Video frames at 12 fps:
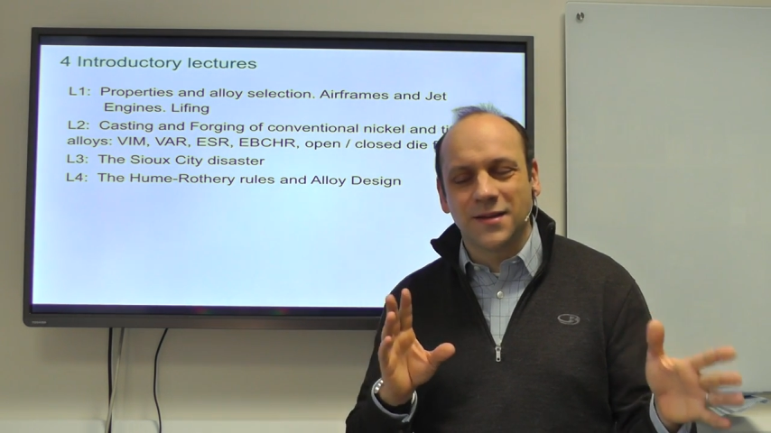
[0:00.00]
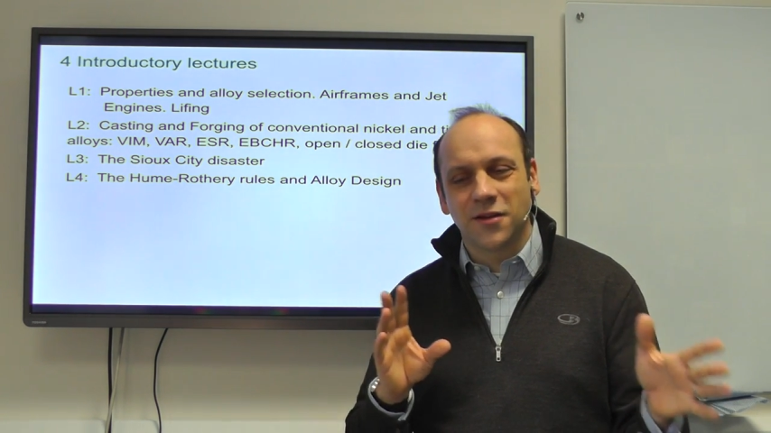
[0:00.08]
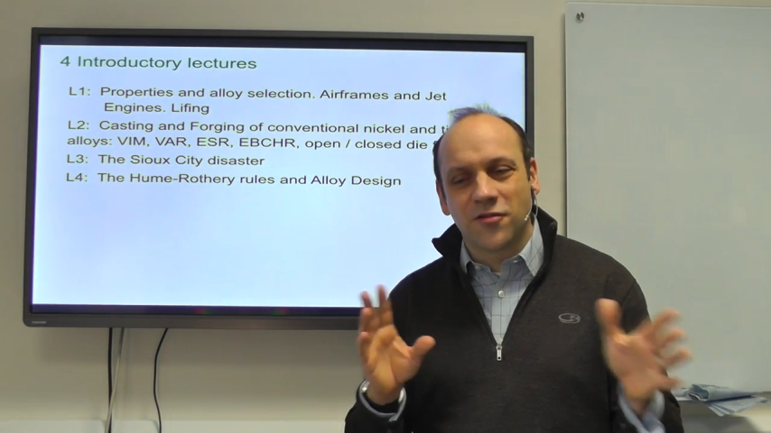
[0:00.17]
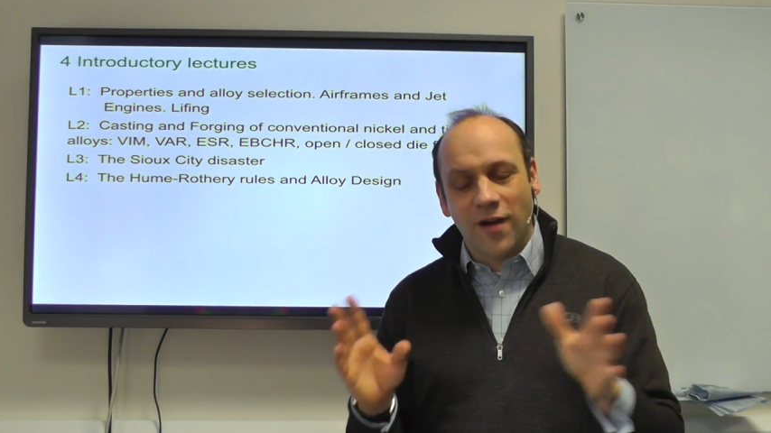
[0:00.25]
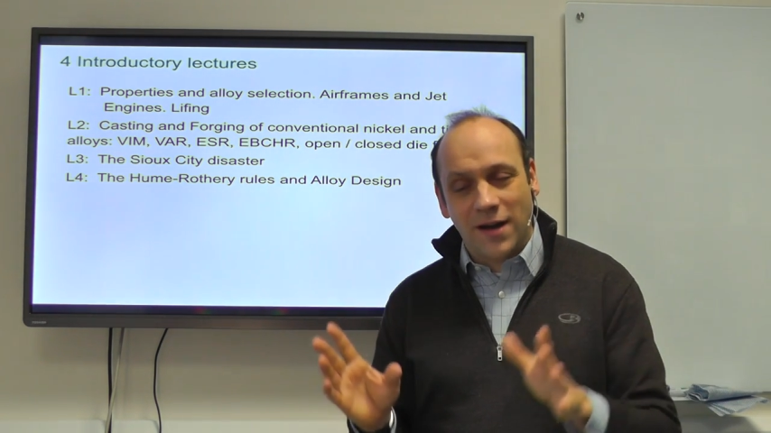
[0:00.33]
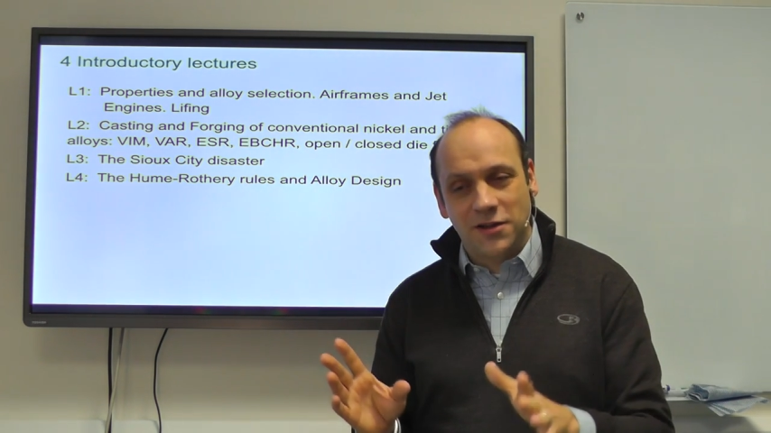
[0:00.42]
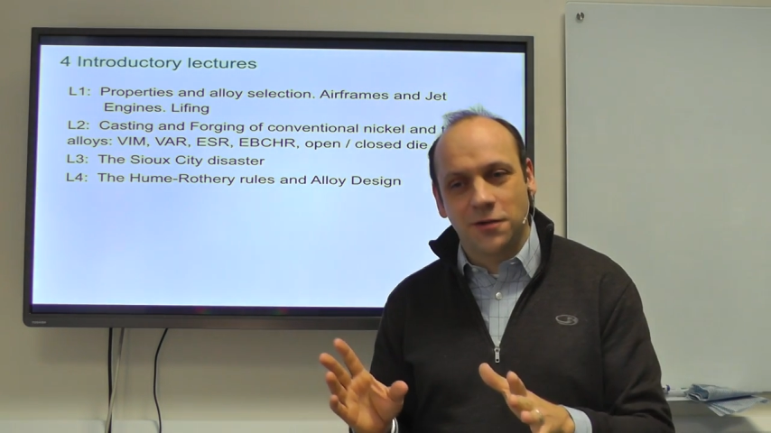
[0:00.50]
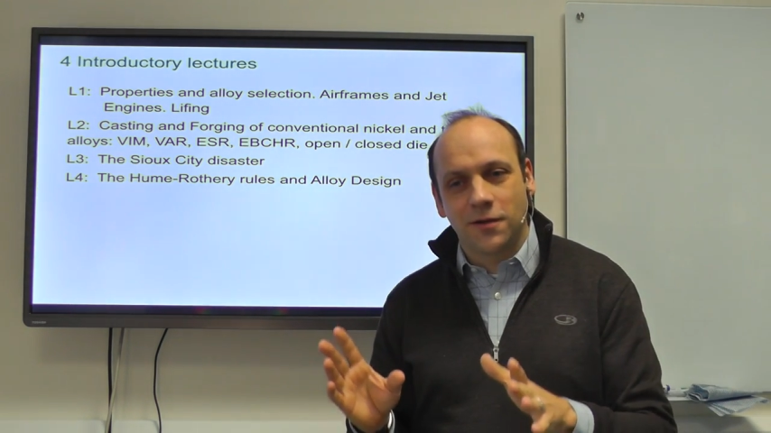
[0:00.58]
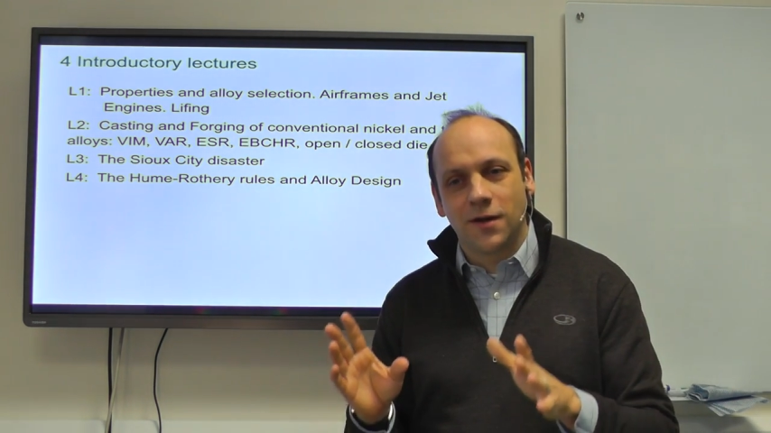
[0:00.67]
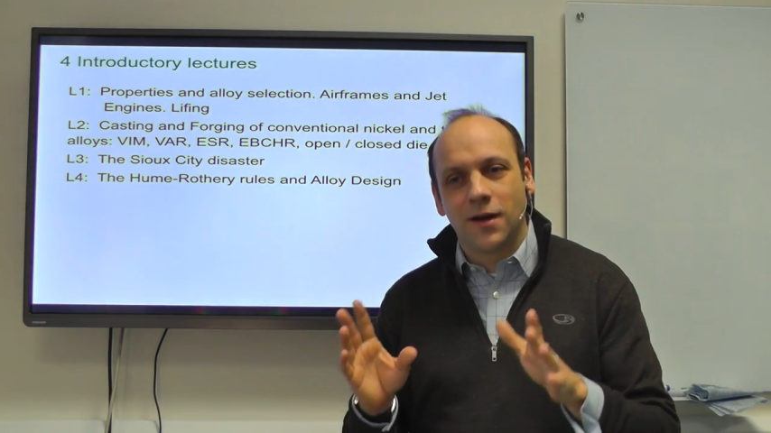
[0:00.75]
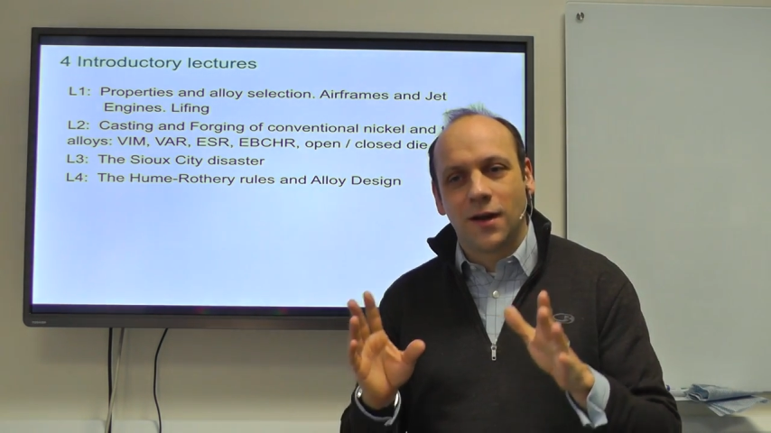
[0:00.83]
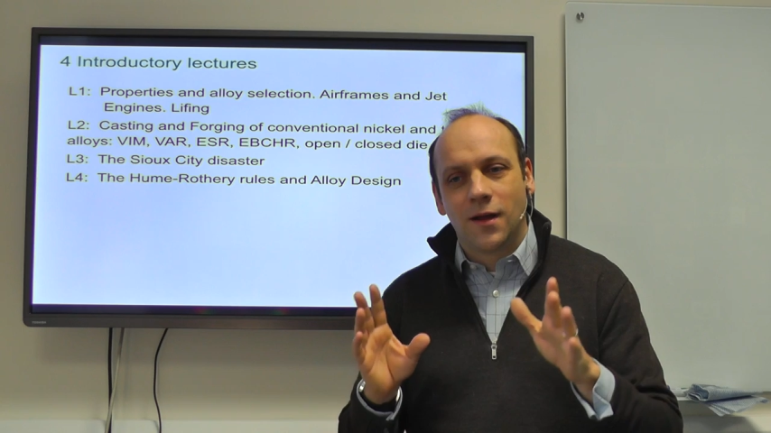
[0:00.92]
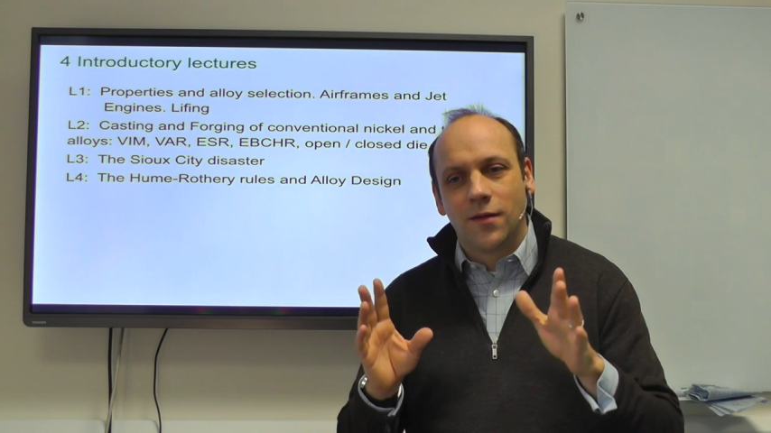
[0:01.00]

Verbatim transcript: a graduate